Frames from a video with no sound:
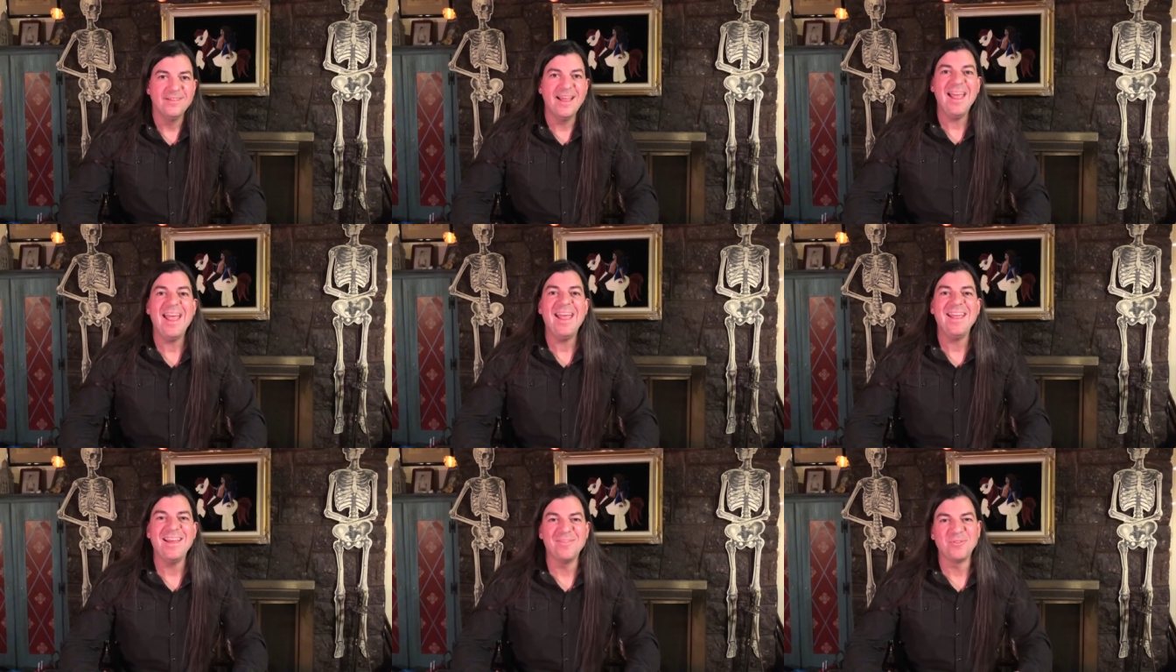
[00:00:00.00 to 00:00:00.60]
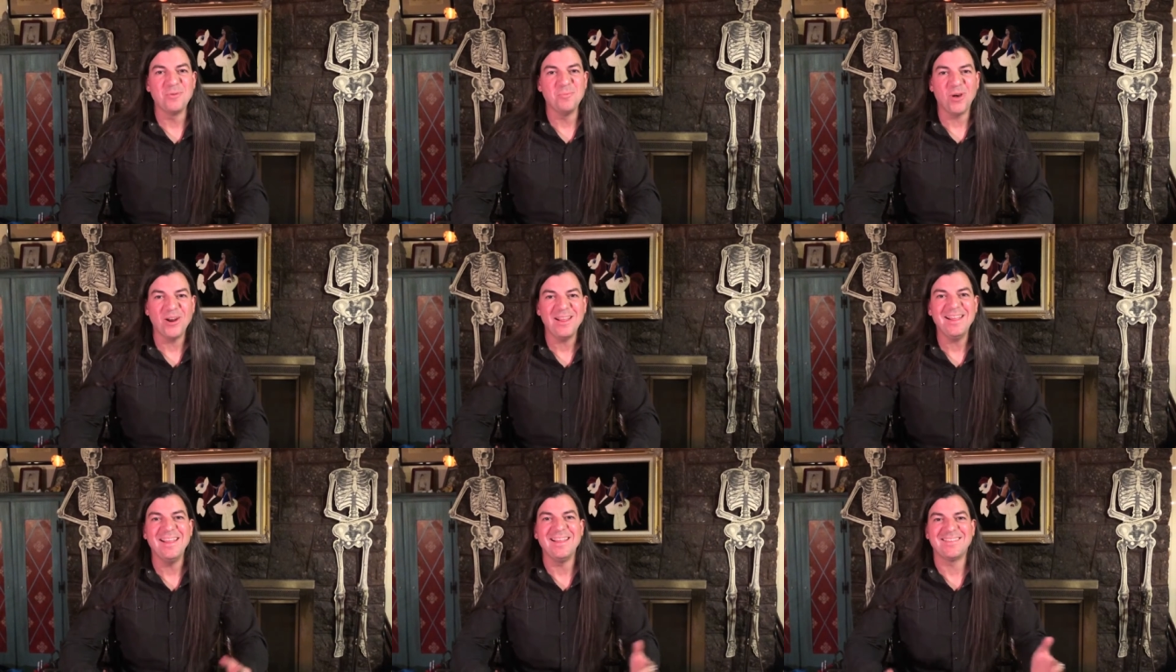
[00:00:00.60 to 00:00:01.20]
Hey
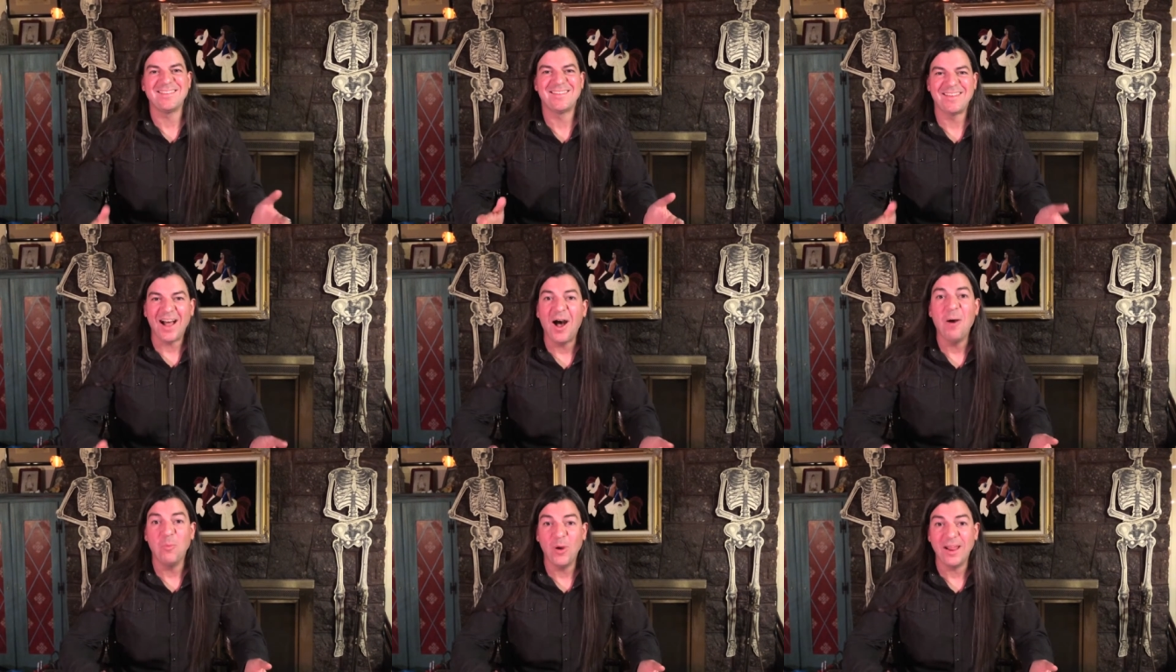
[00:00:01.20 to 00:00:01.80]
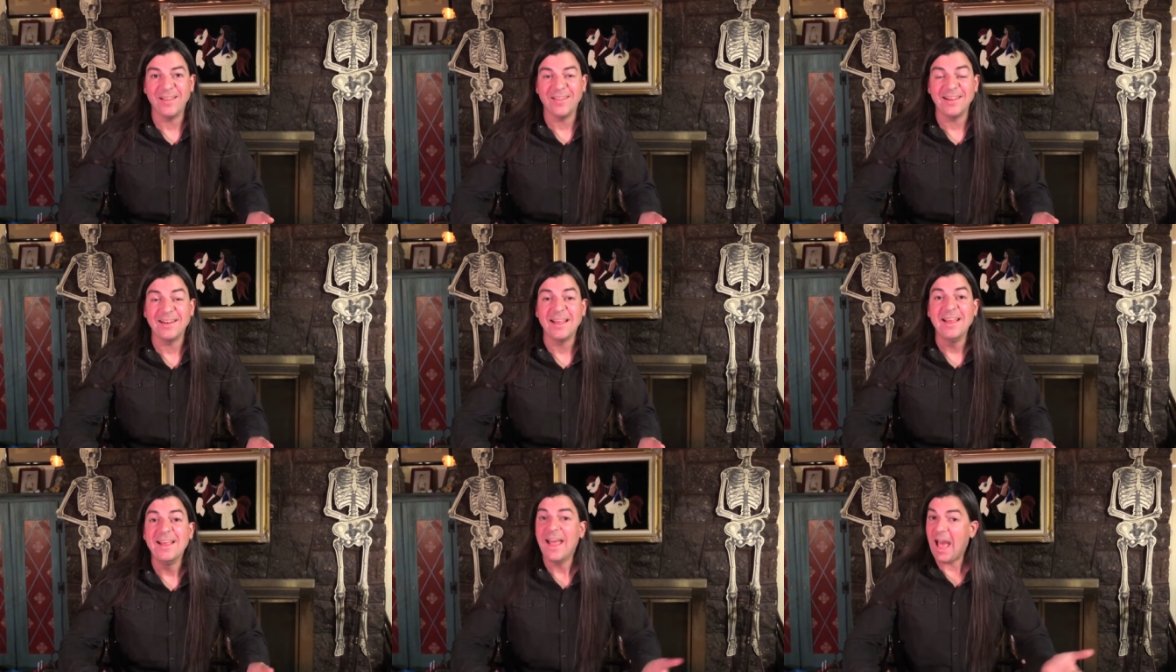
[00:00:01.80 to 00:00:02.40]
everybody, it's Tom
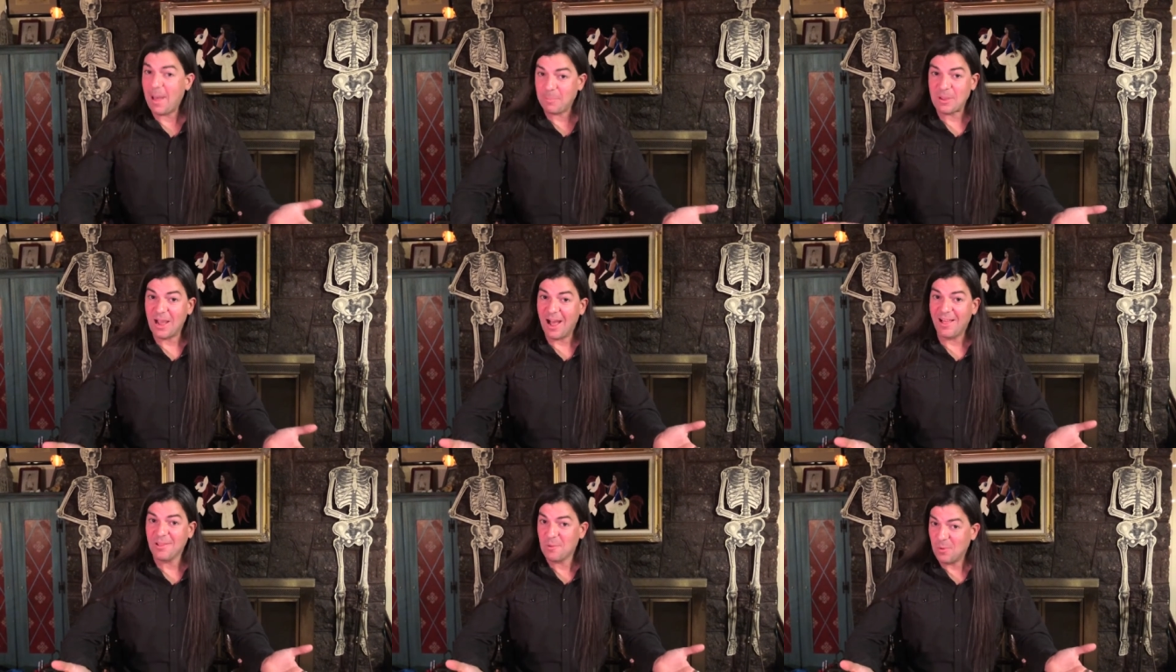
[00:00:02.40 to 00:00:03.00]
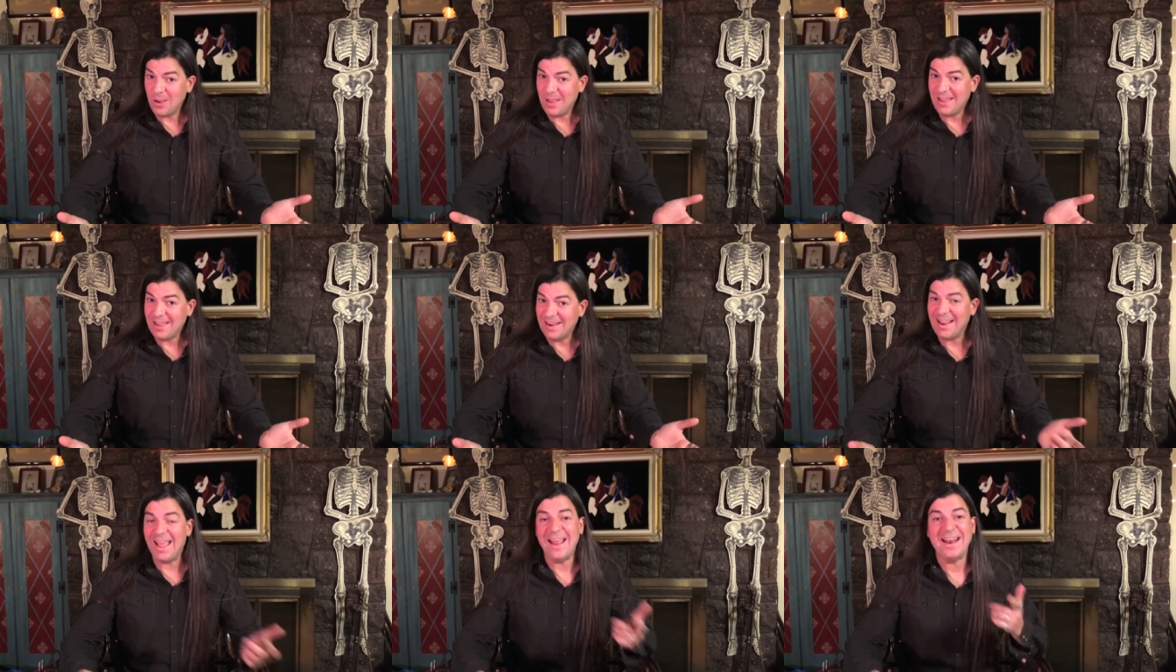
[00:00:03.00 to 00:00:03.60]
Wayland. Happy
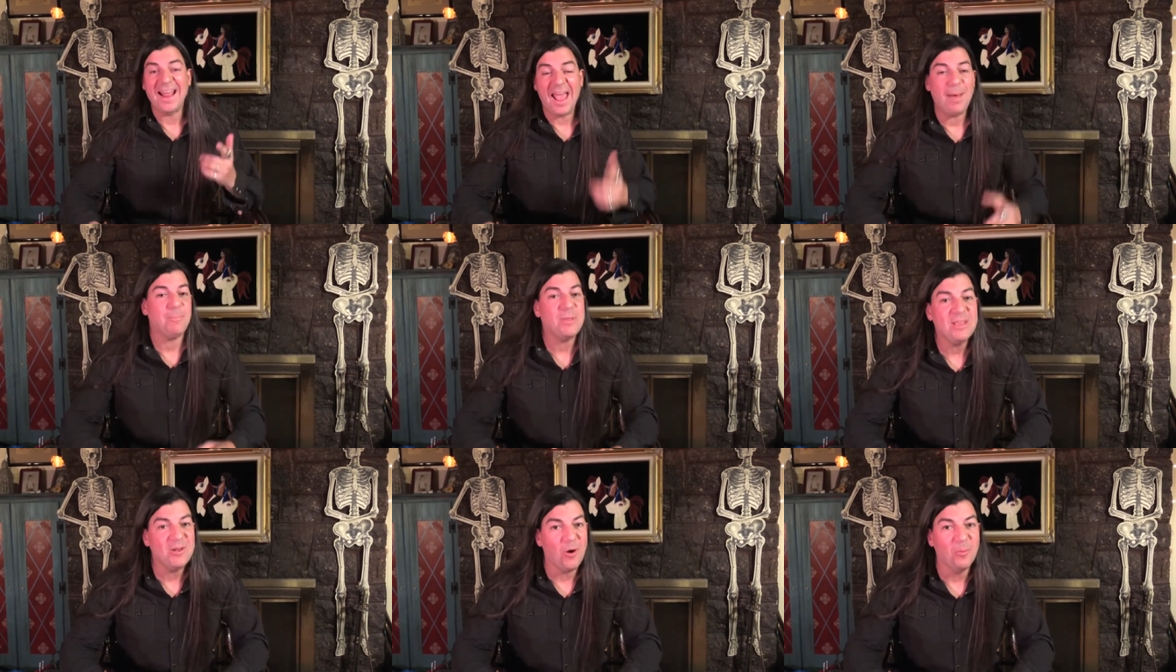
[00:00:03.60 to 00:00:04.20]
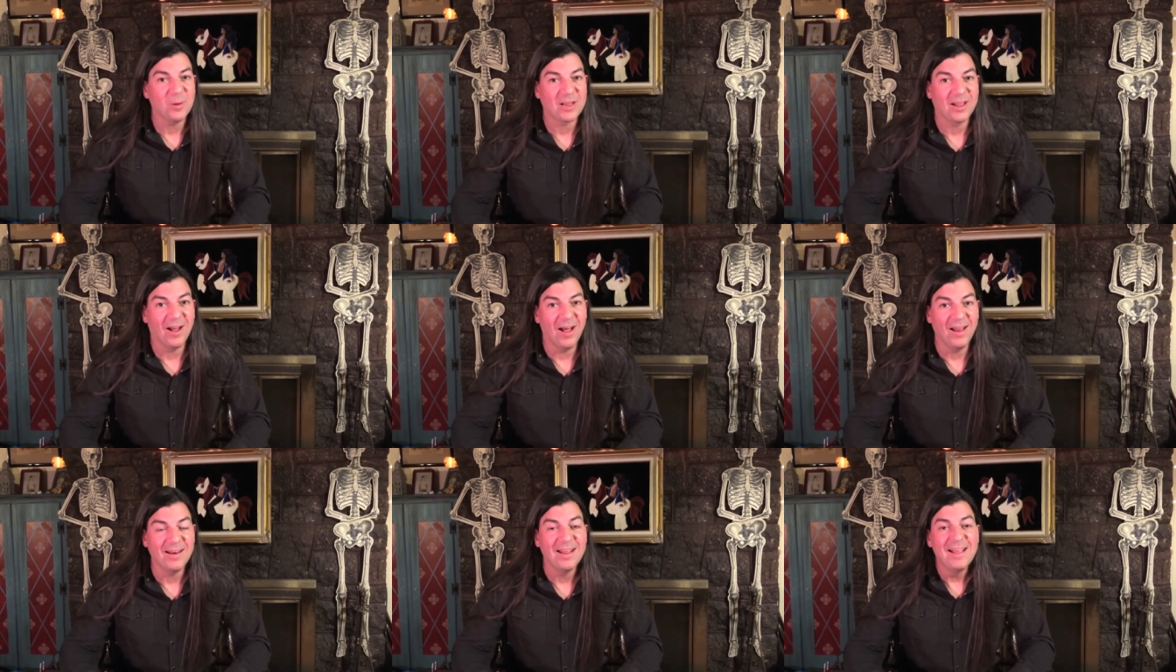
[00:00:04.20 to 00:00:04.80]
Halloween and happy
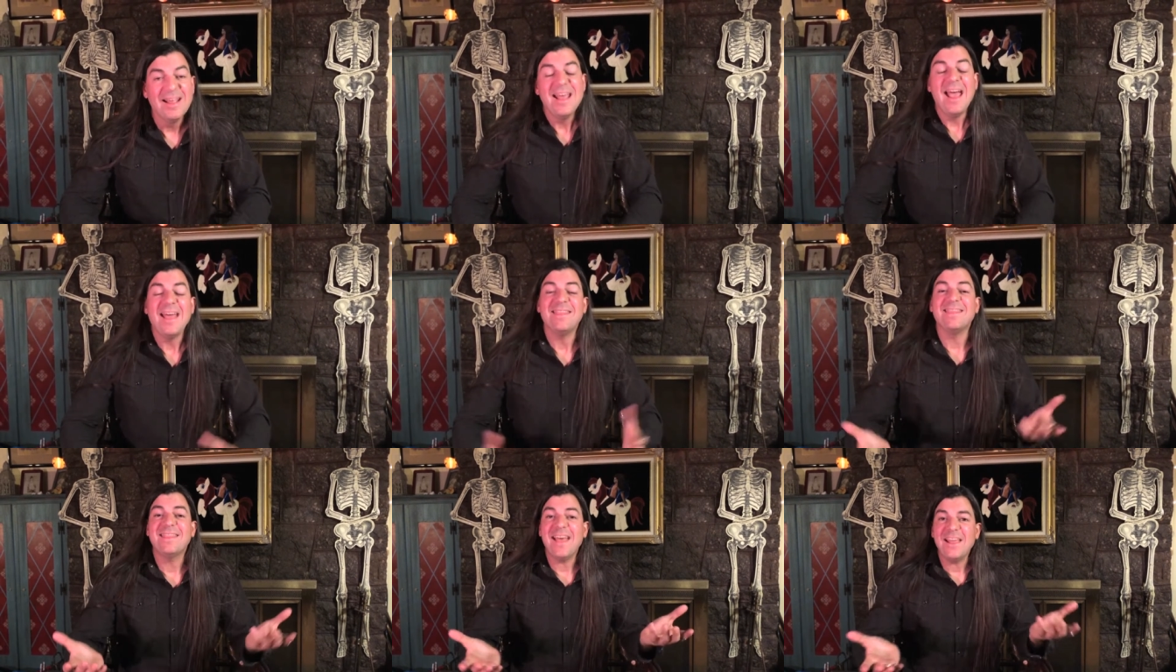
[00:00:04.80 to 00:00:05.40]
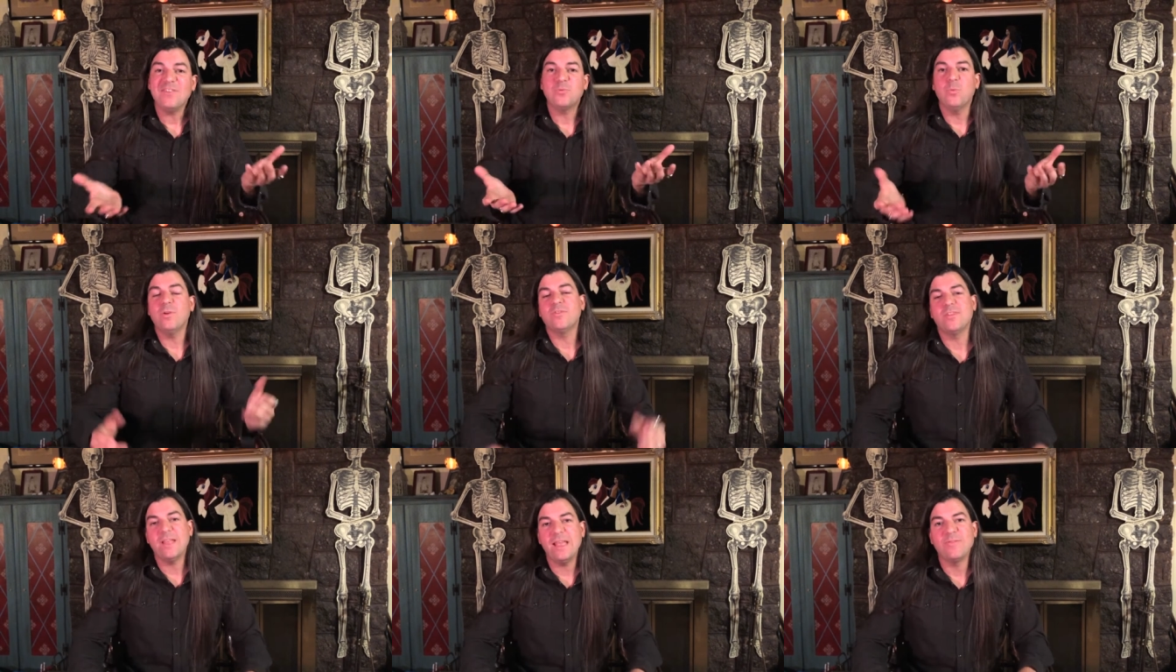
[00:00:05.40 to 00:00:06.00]
Youmacon. And thanks
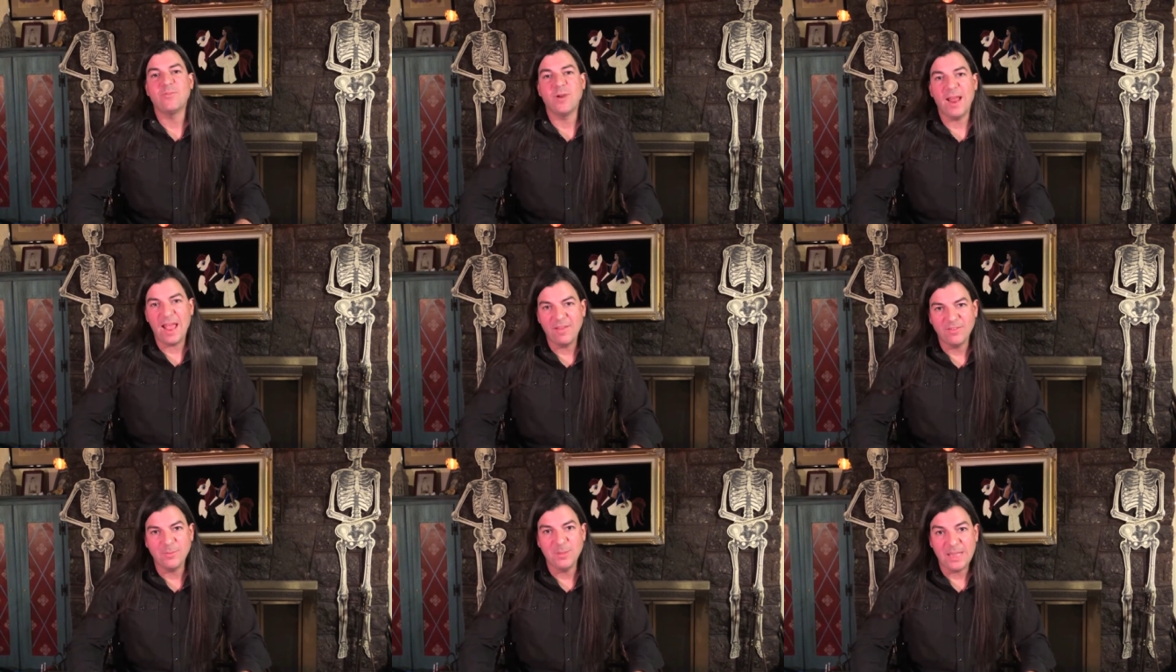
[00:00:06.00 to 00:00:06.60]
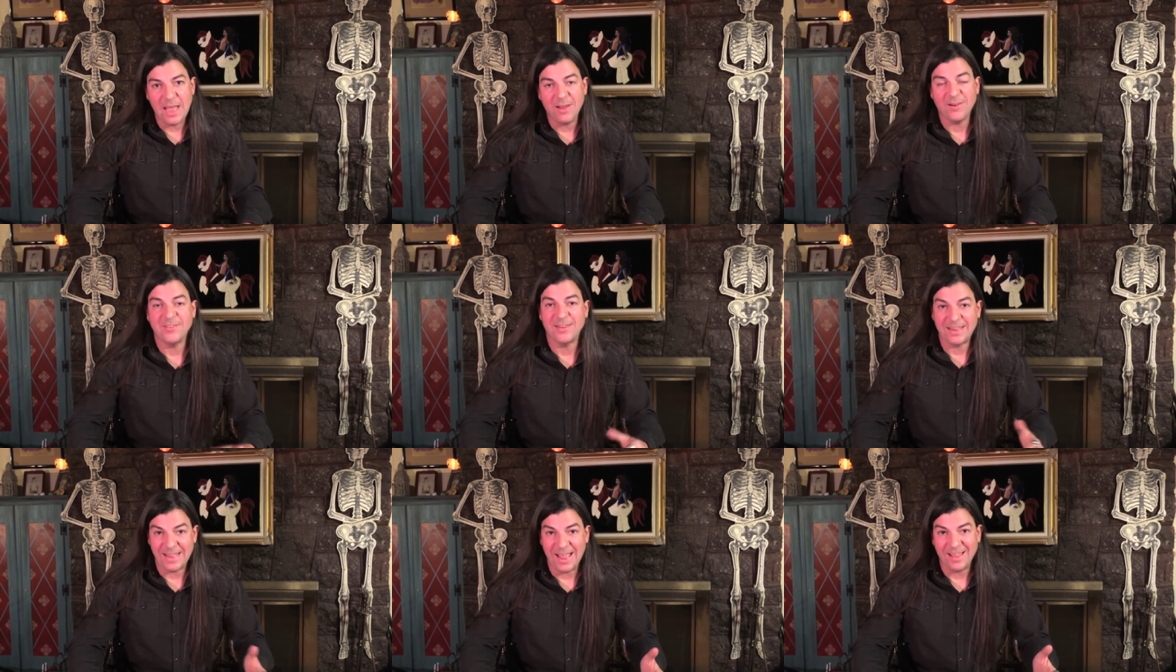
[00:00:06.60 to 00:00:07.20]
once again for having me out
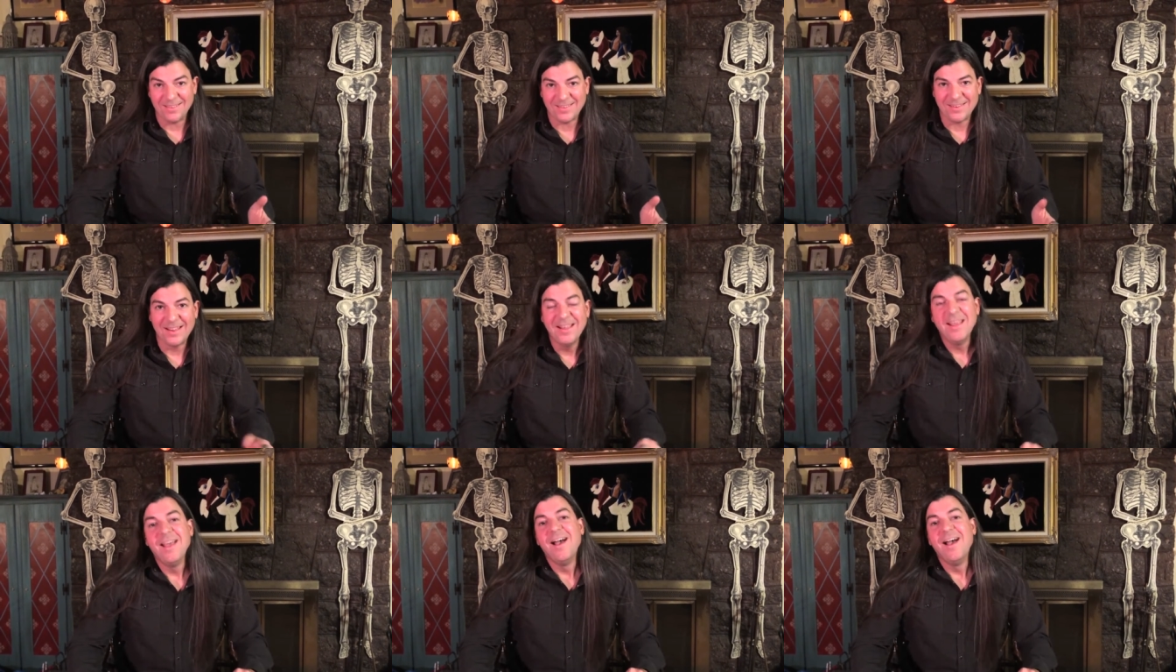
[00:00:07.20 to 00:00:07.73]
as a guest.